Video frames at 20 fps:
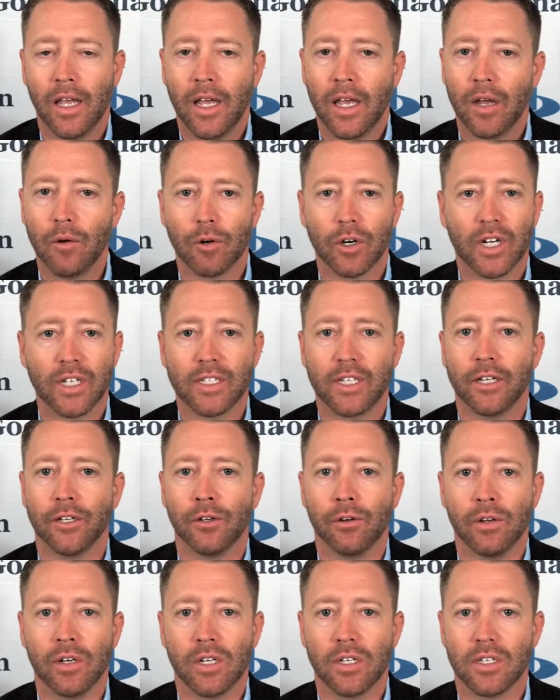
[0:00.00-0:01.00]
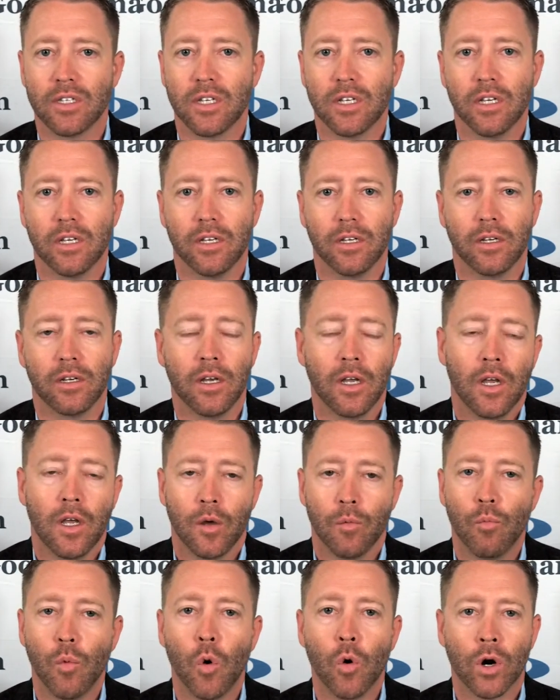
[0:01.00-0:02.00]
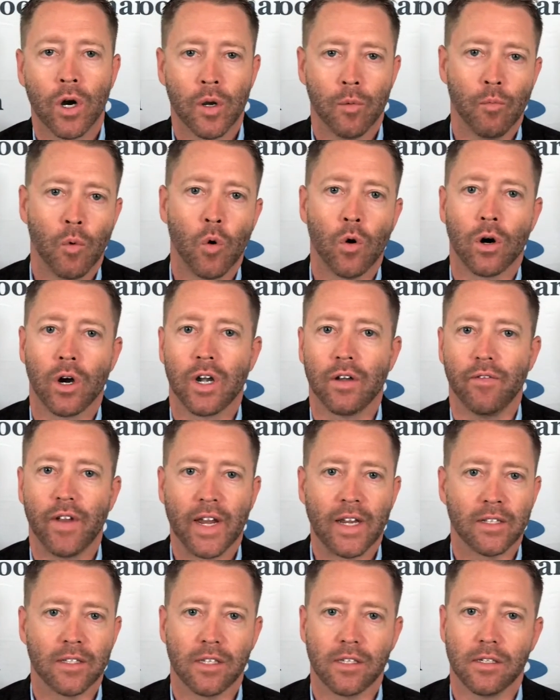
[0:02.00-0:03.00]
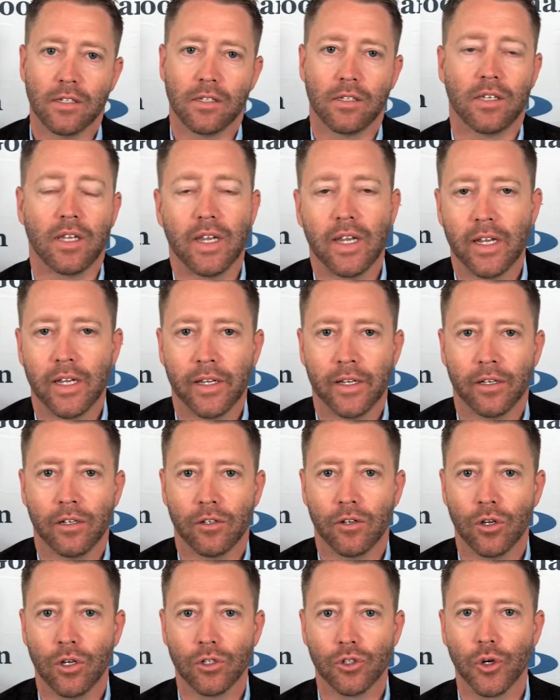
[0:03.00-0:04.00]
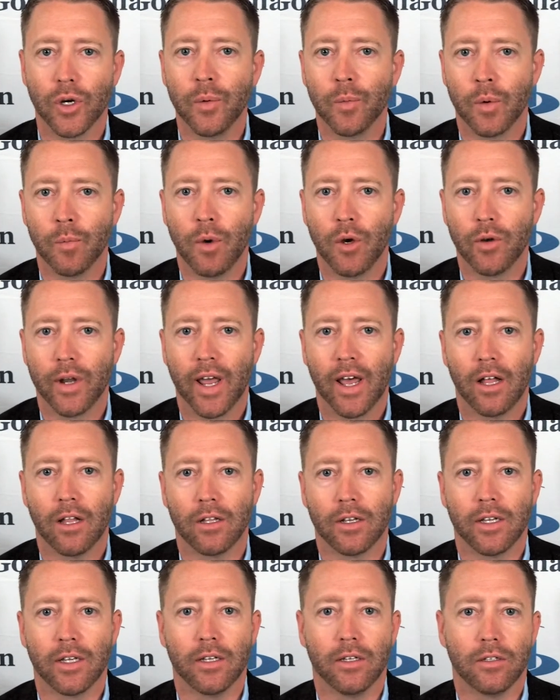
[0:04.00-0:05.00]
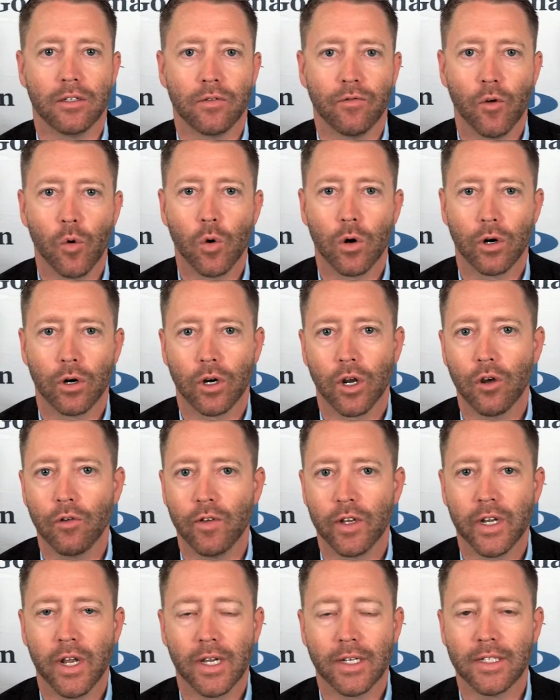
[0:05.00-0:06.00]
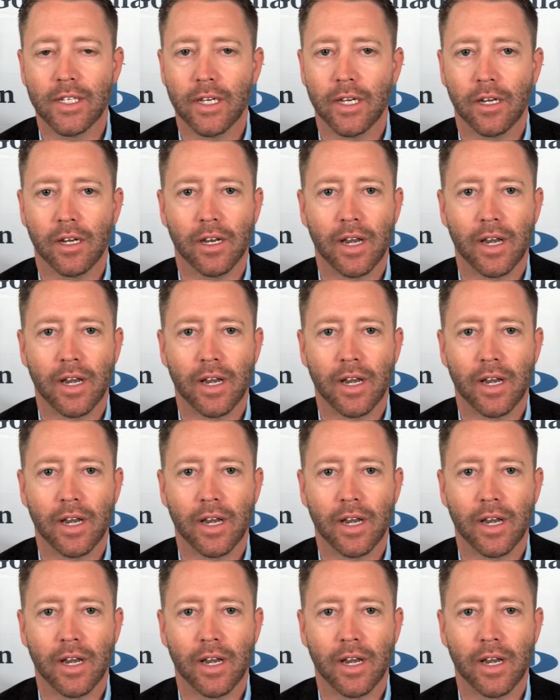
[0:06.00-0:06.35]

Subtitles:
And we're continuing to see more and more advances in treatment modalities for COVID-19.